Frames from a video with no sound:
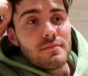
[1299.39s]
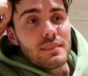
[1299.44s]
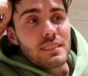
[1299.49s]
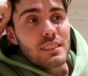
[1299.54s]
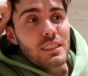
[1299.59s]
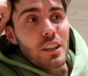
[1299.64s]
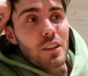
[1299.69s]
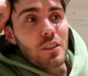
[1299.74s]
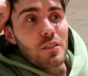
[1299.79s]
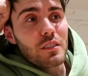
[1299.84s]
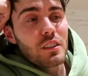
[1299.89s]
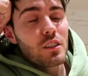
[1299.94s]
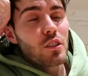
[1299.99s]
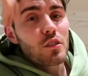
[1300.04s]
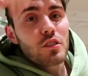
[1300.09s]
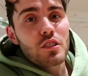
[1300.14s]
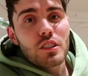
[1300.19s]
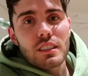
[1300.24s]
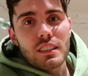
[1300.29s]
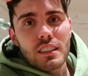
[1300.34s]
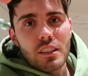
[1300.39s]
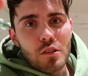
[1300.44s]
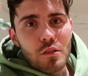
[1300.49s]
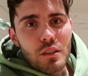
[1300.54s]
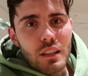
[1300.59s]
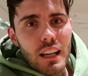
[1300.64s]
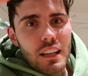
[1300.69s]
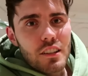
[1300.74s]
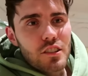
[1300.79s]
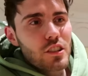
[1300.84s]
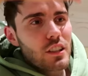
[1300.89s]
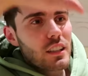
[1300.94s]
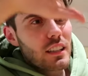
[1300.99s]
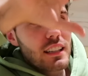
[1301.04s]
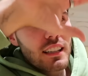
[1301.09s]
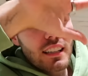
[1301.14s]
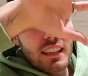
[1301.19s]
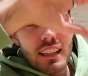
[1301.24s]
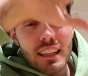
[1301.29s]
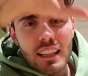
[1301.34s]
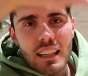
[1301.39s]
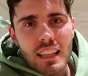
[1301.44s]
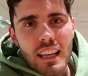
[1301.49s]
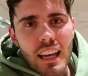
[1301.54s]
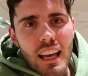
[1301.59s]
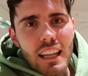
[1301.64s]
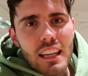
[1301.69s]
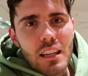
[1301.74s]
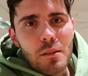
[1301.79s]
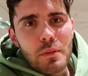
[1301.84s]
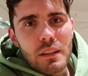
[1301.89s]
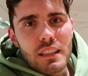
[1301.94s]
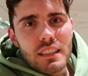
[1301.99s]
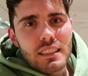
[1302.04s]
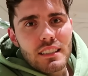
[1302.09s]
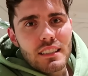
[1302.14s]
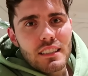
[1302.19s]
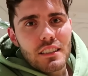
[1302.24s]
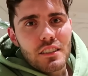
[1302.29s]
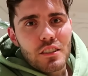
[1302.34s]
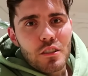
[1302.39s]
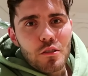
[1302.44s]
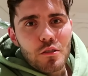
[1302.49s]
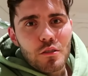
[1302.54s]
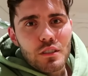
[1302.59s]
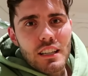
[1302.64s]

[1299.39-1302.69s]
So not just the new collection, any pieces at all,